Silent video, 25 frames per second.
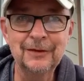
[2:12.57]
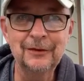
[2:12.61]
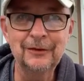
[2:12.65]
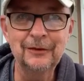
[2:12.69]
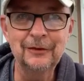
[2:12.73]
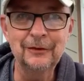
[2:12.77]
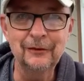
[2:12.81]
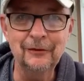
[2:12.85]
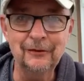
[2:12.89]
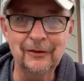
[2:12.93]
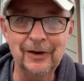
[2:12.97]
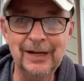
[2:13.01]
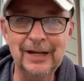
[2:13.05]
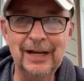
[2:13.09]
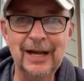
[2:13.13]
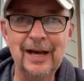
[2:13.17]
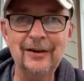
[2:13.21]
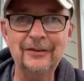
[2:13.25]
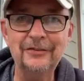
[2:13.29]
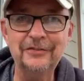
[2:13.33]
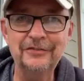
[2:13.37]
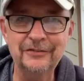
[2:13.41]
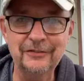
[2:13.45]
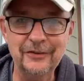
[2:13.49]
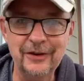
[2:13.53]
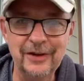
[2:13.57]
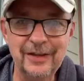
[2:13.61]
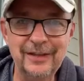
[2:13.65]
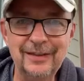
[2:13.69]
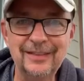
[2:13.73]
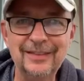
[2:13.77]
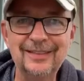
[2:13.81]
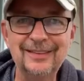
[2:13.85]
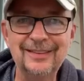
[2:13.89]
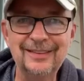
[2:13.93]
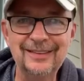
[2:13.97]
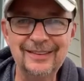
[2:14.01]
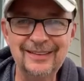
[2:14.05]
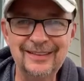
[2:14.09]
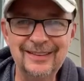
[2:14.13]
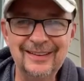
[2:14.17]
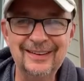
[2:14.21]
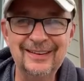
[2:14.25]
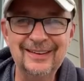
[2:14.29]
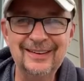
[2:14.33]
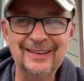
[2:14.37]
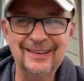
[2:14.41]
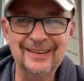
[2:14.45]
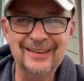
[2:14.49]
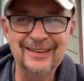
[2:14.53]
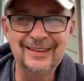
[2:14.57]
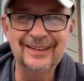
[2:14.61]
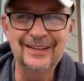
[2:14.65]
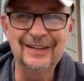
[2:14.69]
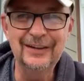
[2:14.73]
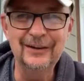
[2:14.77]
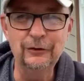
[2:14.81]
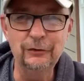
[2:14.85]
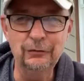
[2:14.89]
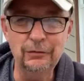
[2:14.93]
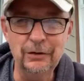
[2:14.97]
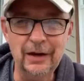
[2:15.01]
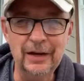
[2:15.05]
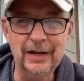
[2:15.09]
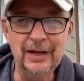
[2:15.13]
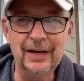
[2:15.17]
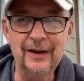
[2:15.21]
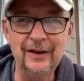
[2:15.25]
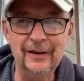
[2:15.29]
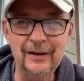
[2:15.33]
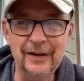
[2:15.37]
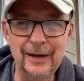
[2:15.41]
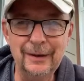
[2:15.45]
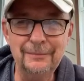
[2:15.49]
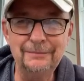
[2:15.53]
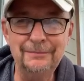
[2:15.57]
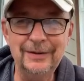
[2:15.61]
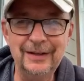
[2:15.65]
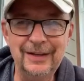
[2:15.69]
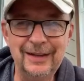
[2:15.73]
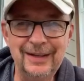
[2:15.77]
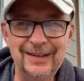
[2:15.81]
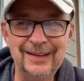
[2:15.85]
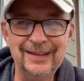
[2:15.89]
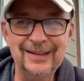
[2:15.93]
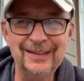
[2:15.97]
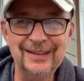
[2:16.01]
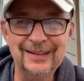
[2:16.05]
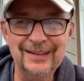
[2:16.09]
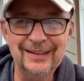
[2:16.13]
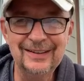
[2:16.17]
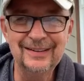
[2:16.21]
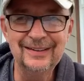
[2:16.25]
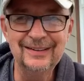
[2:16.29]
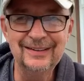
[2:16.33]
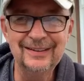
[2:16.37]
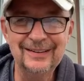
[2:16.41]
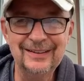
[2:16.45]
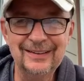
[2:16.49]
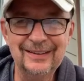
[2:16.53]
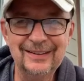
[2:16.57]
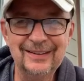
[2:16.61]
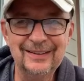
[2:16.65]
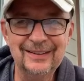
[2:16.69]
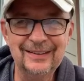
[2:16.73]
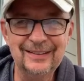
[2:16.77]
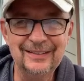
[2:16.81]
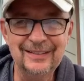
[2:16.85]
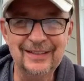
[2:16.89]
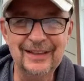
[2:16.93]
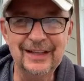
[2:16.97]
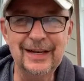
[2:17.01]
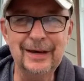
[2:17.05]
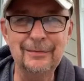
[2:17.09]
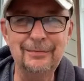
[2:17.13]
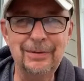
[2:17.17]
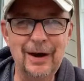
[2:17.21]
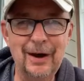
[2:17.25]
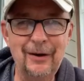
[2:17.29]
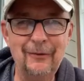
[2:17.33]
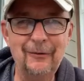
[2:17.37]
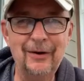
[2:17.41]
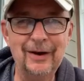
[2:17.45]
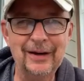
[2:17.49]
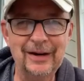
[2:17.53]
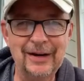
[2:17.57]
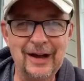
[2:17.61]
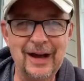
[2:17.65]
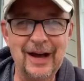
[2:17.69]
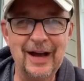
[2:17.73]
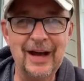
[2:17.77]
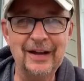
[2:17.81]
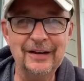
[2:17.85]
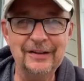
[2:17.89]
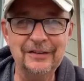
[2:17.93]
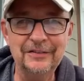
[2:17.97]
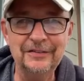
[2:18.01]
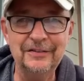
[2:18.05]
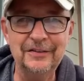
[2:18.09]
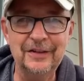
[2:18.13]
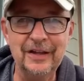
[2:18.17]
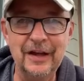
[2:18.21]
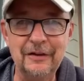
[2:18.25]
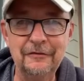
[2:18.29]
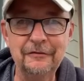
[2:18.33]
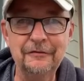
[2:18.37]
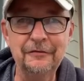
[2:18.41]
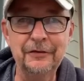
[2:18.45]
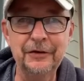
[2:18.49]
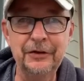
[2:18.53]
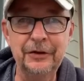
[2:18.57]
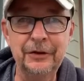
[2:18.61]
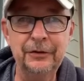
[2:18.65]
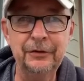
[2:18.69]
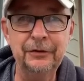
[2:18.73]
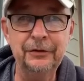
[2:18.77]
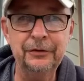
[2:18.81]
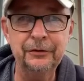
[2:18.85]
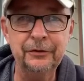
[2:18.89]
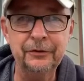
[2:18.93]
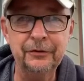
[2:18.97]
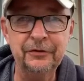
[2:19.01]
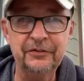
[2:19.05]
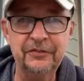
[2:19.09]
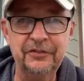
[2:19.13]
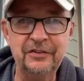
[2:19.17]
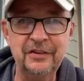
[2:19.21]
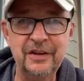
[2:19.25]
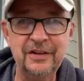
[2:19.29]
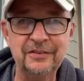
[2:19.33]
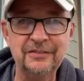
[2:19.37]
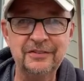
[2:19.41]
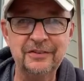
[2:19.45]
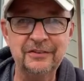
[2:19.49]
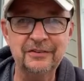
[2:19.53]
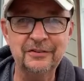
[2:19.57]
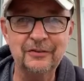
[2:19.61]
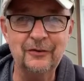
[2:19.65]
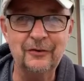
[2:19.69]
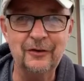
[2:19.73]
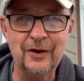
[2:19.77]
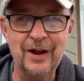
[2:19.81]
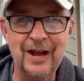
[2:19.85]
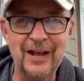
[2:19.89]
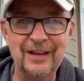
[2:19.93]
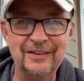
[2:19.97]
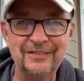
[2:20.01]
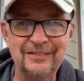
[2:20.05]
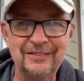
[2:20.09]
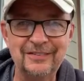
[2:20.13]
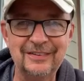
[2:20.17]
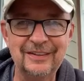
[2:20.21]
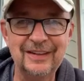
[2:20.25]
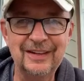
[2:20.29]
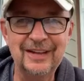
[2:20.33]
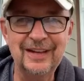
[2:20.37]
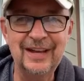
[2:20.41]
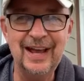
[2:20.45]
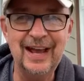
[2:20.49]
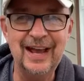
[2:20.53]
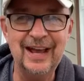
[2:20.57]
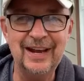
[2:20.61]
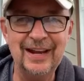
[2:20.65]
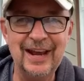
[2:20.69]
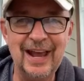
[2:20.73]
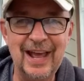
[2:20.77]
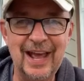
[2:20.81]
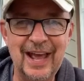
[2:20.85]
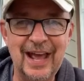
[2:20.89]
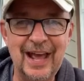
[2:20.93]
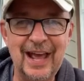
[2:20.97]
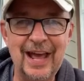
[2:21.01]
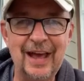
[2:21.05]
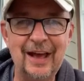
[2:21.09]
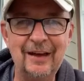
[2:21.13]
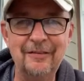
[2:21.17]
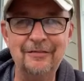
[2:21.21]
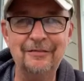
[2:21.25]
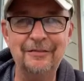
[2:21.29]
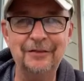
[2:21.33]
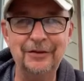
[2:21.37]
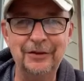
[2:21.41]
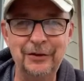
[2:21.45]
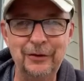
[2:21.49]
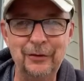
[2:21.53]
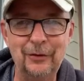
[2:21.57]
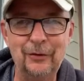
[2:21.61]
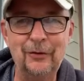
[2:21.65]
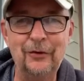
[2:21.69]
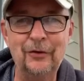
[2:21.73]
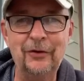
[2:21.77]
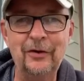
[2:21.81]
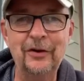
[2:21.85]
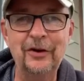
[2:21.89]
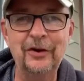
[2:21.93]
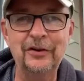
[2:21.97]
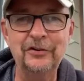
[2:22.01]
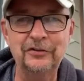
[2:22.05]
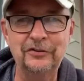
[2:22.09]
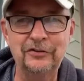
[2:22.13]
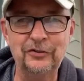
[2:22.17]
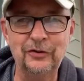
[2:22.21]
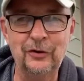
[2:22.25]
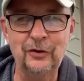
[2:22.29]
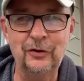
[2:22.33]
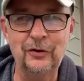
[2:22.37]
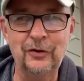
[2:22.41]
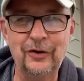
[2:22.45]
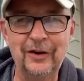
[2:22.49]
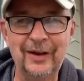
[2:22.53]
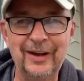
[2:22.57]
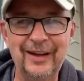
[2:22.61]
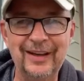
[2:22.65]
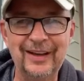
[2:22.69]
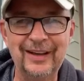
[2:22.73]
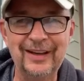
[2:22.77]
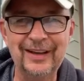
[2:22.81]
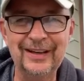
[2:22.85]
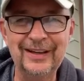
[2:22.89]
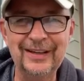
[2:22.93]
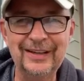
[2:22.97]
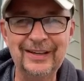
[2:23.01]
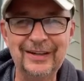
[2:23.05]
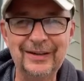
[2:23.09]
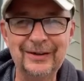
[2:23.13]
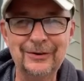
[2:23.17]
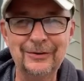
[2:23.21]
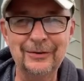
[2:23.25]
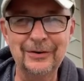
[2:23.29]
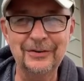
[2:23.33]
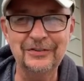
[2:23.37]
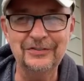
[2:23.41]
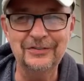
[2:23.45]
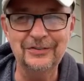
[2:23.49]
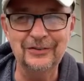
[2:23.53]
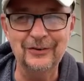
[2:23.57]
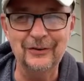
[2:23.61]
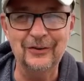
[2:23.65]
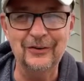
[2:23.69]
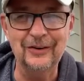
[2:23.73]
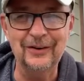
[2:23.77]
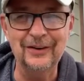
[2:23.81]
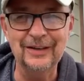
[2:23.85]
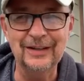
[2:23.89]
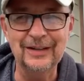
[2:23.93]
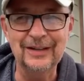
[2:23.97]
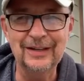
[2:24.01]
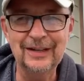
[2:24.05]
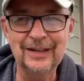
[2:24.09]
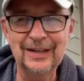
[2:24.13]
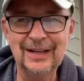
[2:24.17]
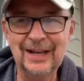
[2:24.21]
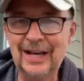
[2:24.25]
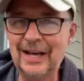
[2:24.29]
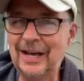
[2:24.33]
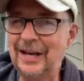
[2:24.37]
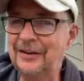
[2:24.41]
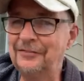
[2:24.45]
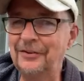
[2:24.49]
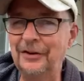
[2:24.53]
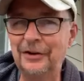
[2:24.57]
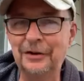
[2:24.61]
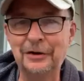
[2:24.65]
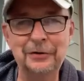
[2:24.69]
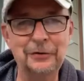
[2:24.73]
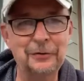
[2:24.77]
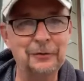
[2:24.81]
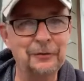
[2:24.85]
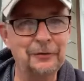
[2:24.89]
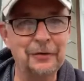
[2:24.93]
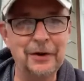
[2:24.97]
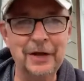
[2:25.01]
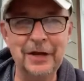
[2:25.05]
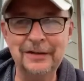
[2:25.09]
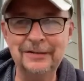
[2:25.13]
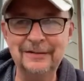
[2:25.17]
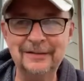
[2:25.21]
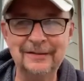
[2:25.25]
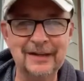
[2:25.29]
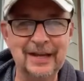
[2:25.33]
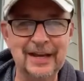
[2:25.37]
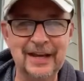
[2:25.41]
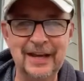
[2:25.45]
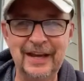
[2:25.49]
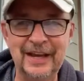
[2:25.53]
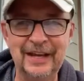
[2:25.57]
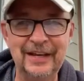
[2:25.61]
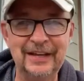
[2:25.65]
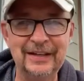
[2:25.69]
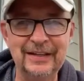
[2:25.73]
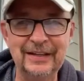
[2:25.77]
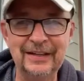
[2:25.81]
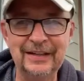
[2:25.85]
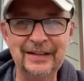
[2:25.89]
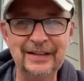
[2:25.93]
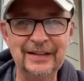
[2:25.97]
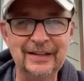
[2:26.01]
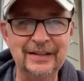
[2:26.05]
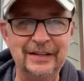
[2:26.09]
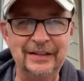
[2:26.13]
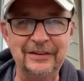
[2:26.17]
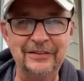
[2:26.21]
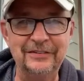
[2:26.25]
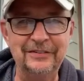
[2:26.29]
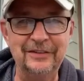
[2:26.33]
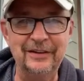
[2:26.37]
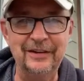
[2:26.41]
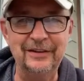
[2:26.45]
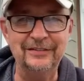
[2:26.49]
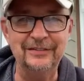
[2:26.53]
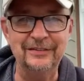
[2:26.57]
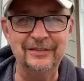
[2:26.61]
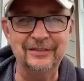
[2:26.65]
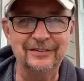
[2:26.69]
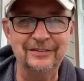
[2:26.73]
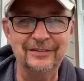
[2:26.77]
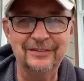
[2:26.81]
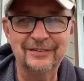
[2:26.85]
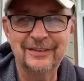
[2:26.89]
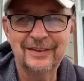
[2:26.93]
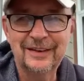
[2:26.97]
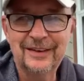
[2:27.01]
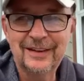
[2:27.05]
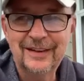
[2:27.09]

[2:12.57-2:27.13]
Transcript: You're running out of strength? You're running on empty? Think about what God has done for you through Jesus Christ and have your joy restored. Have a great day in Jesus.